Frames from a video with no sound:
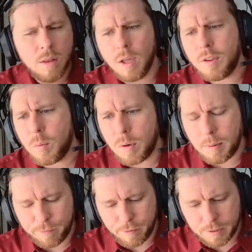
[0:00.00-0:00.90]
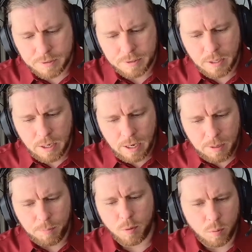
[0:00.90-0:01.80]
Another one of my friends,
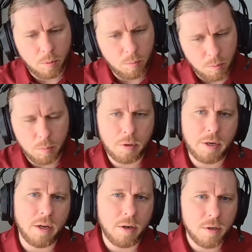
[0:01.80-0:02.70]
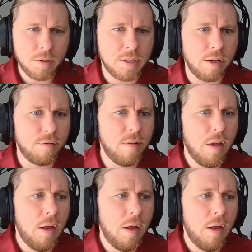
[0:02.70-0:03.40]
April, when we were working on her stuff,